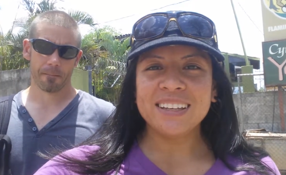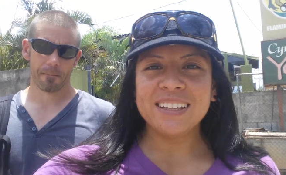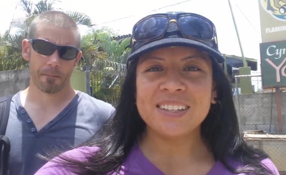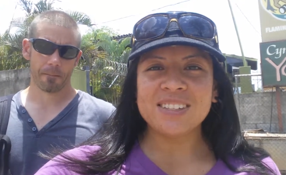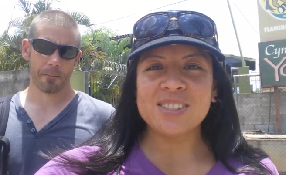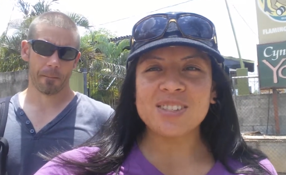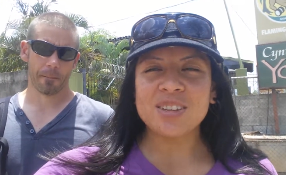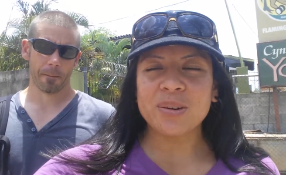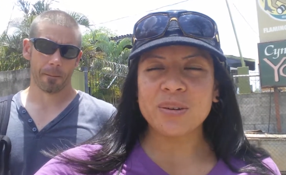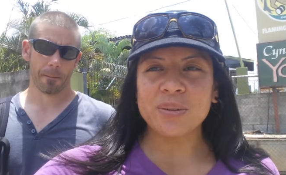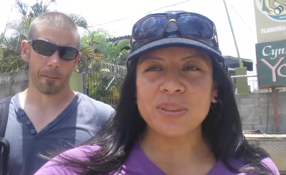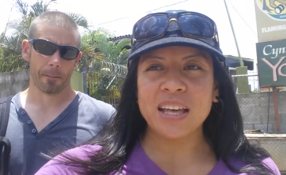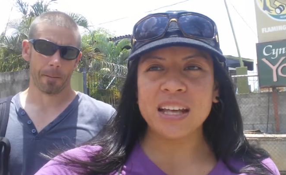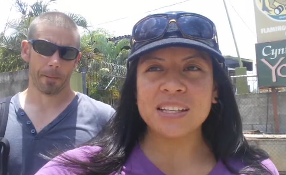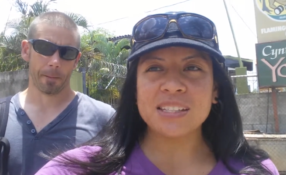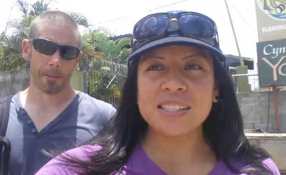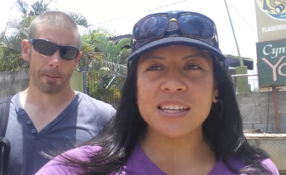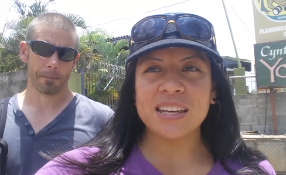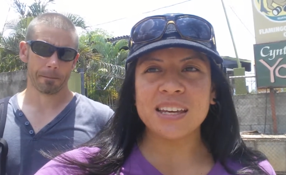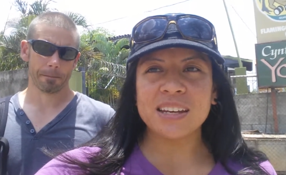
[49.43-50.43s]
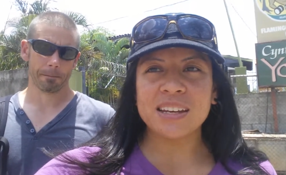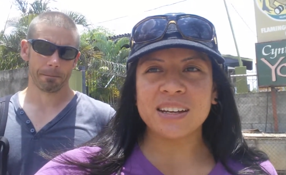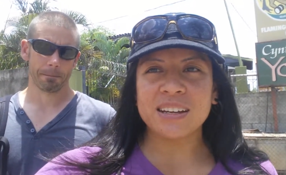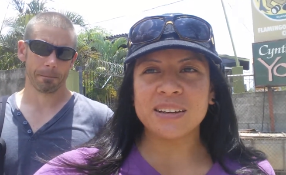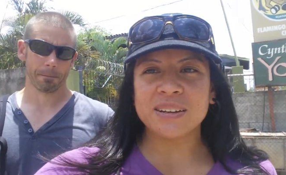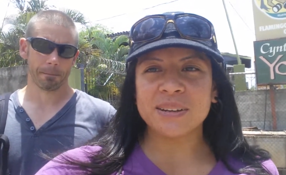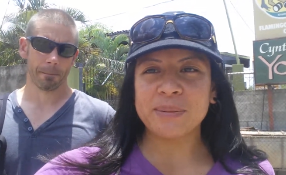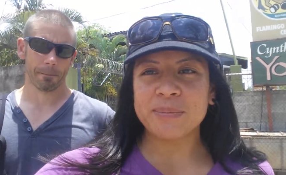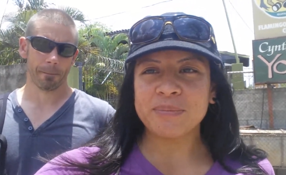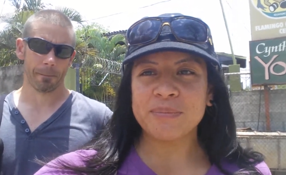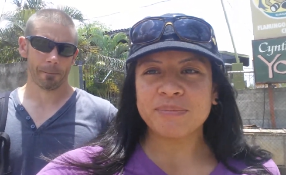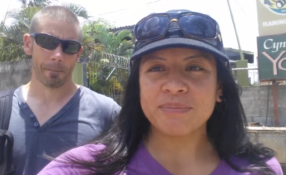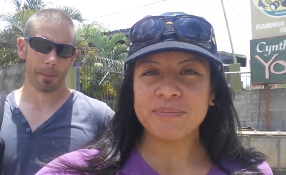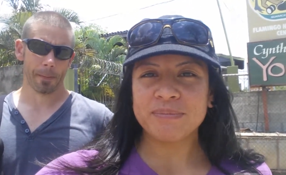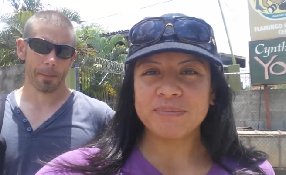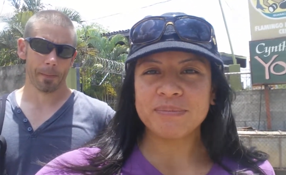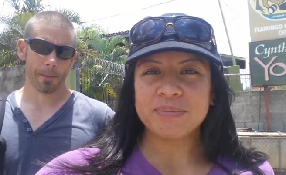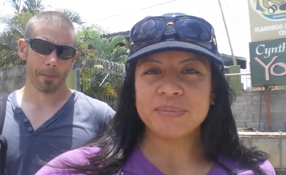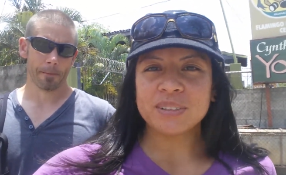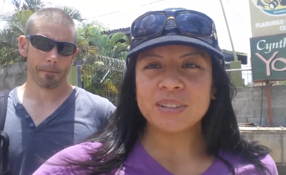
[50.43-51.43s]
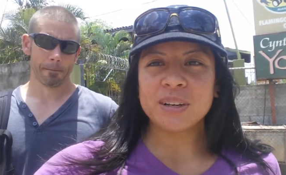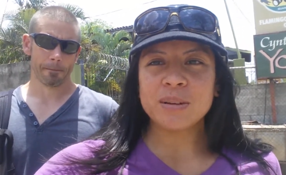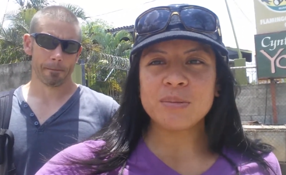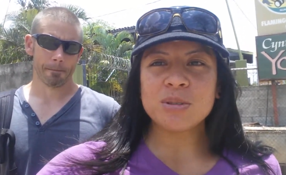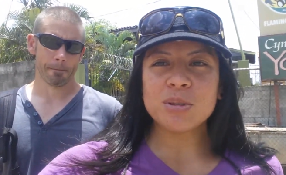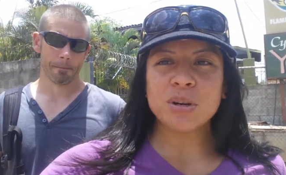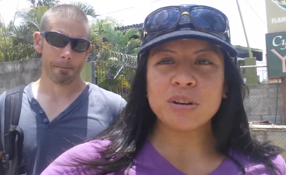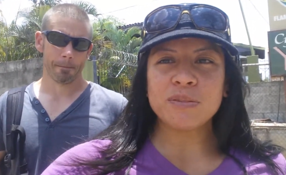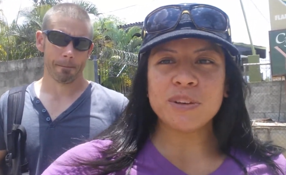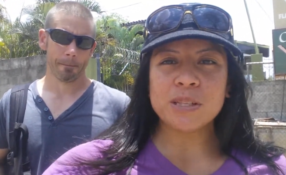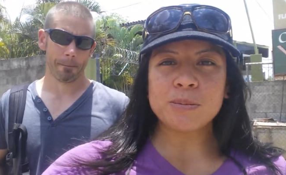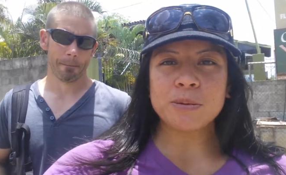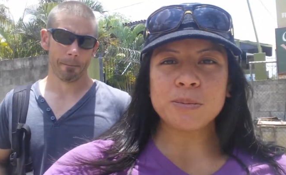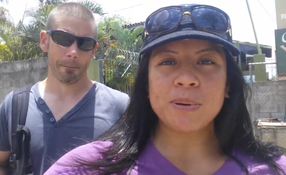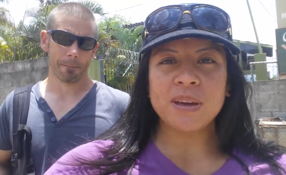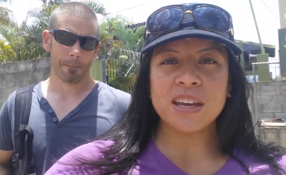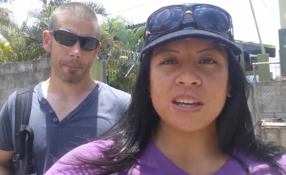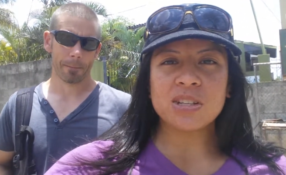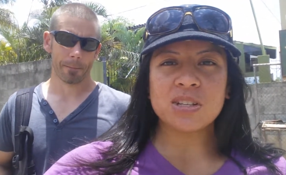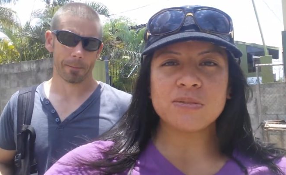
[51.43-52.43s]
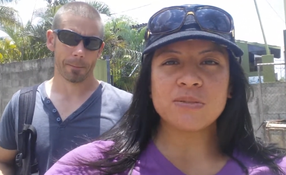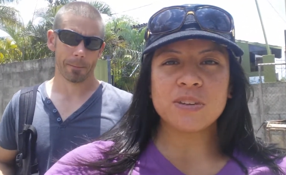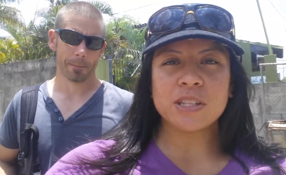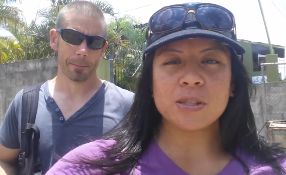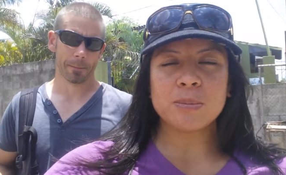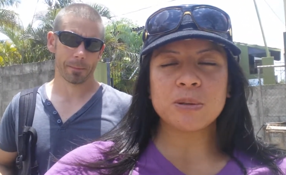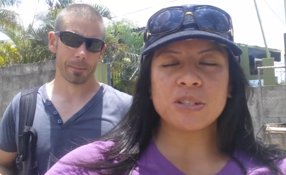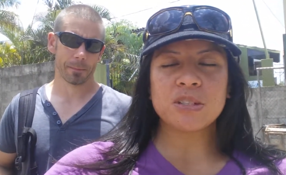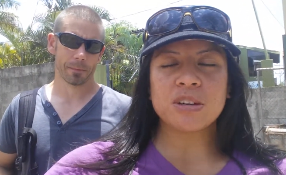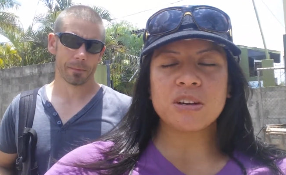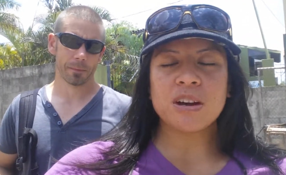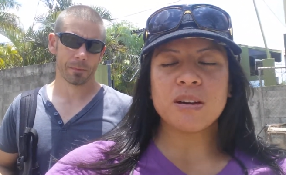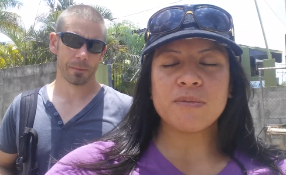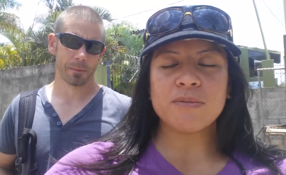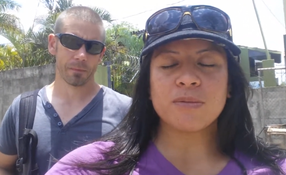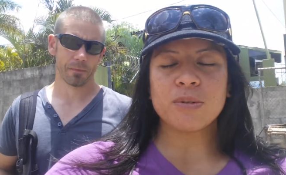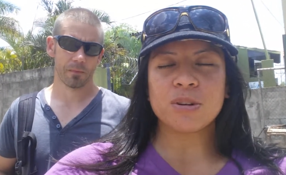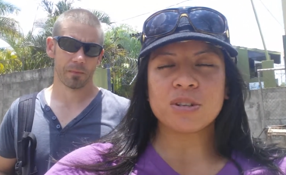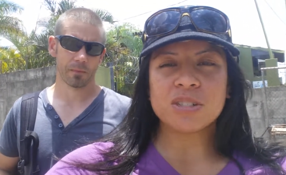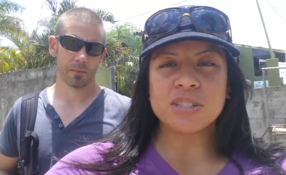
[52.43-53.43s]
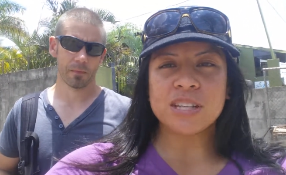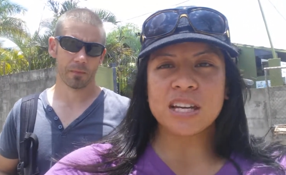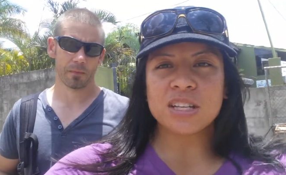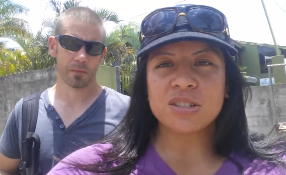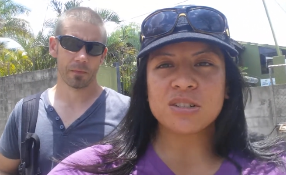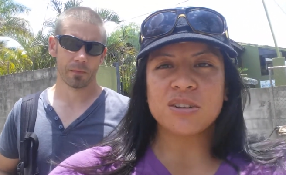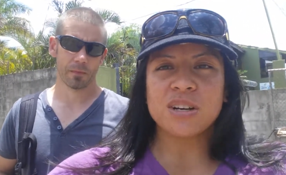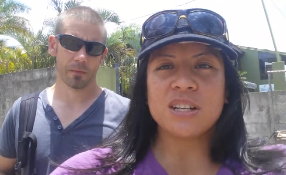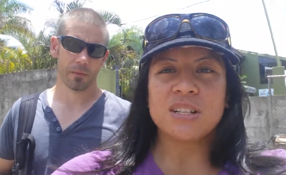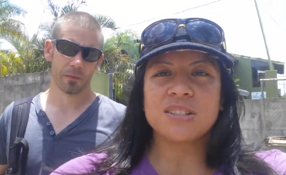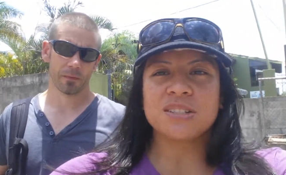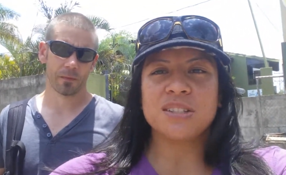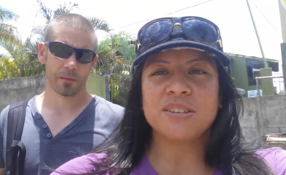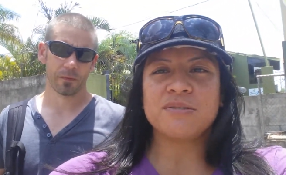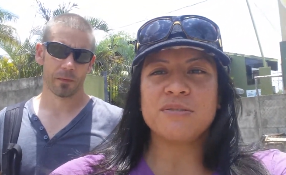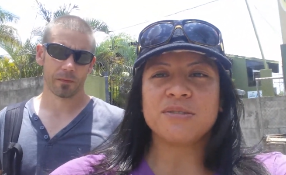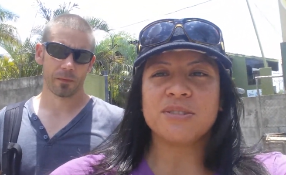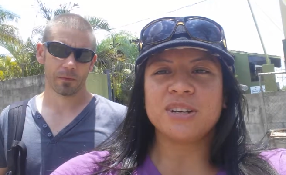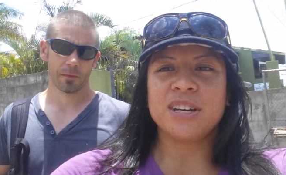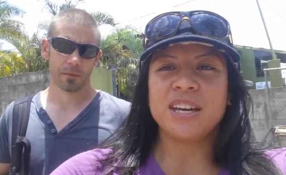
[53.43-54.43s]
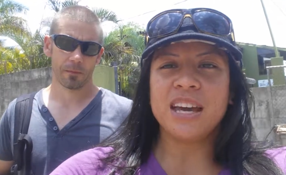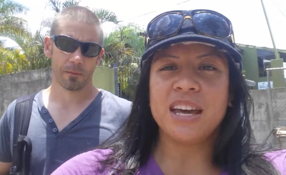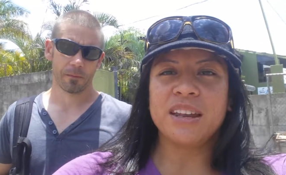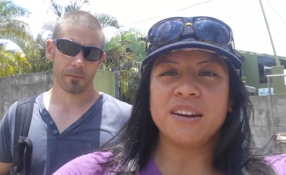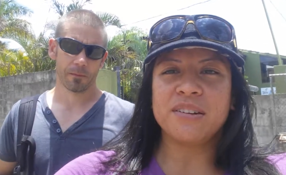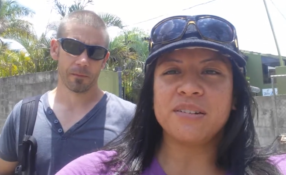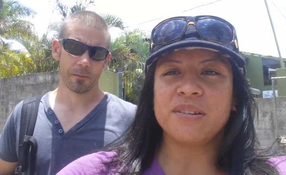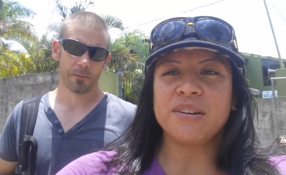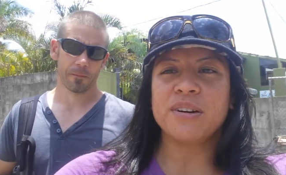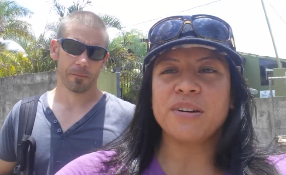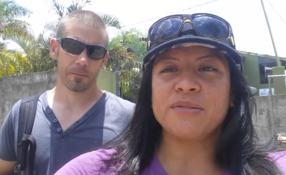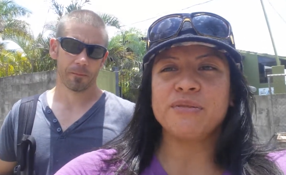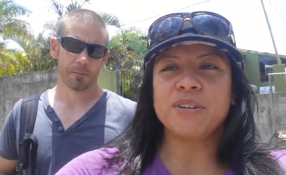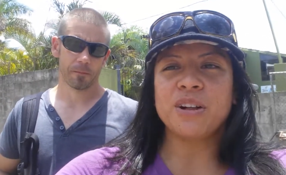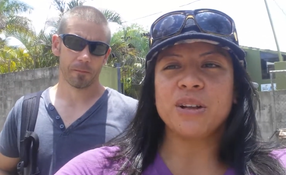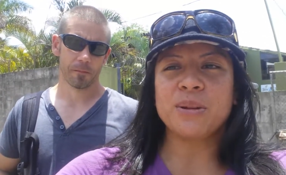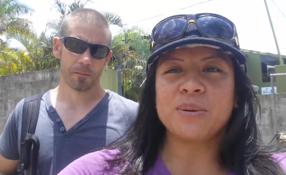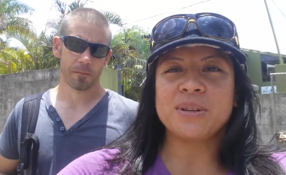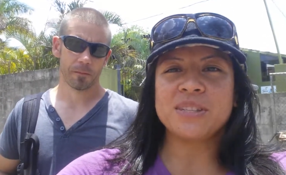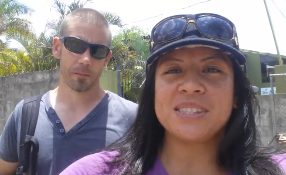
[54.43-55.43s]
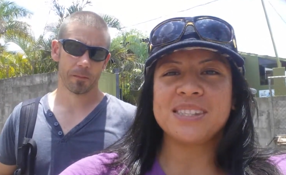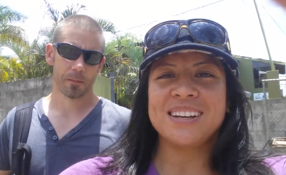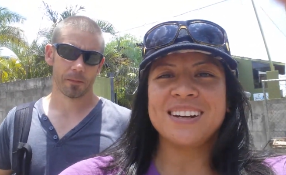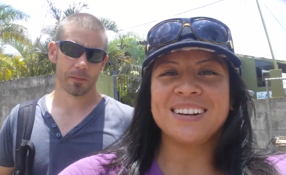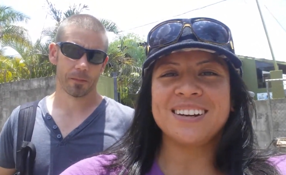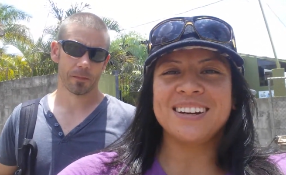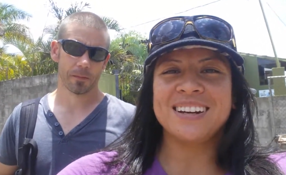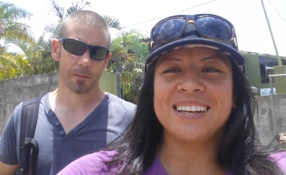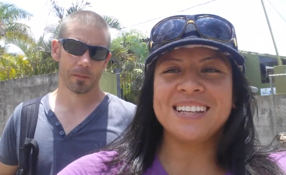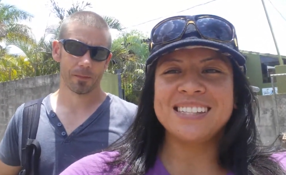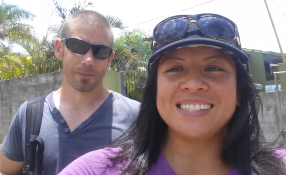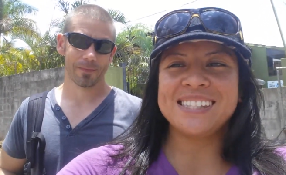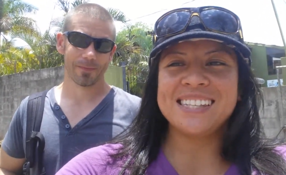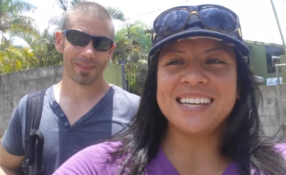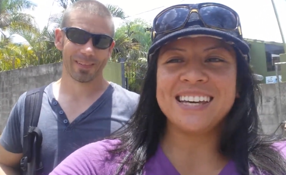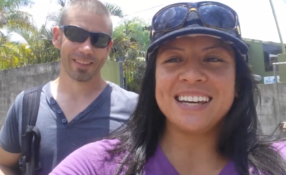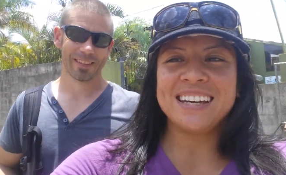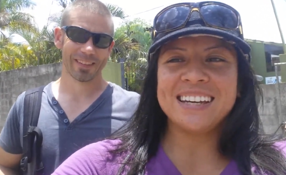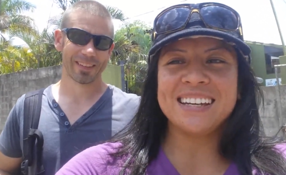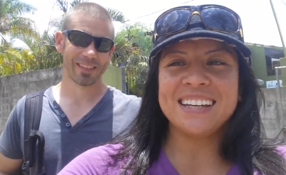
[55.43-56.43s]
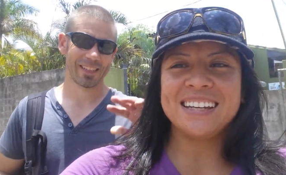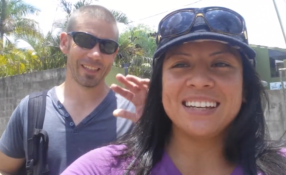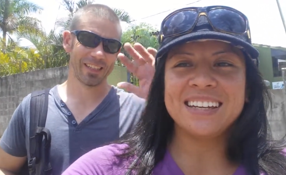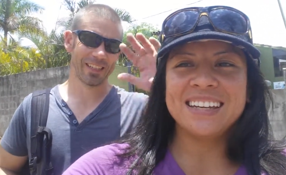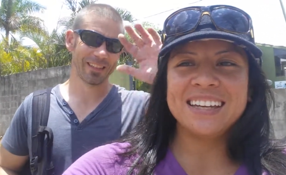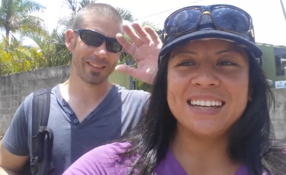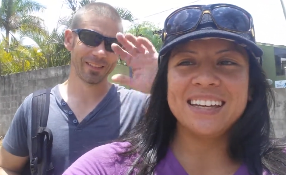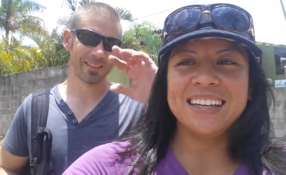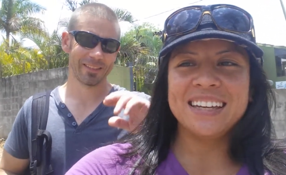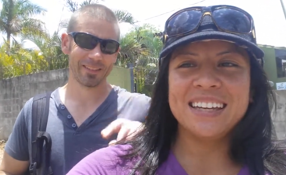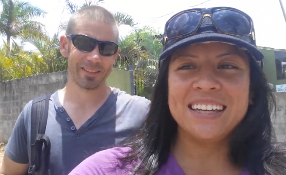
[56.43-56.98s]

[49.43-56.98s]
Speaker 1: So with that said, come to our Facebook page on facebook.com/courageouslyfree and follow us there. See ya. See ya.